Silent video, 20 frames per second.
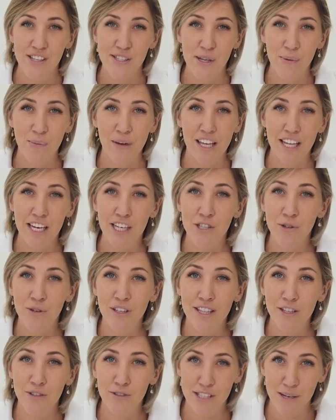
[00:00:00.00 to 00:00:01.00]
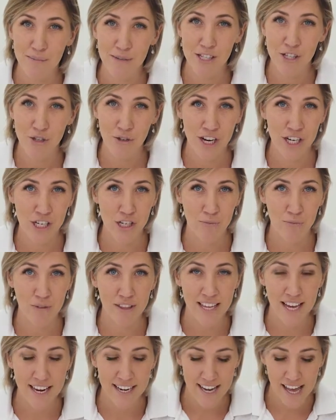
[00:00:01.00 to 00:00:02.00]
so we're going to do a little demonstration with
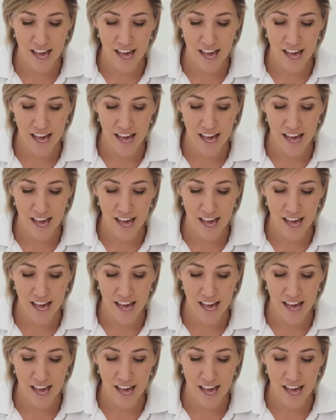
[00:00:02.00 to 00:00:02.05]
that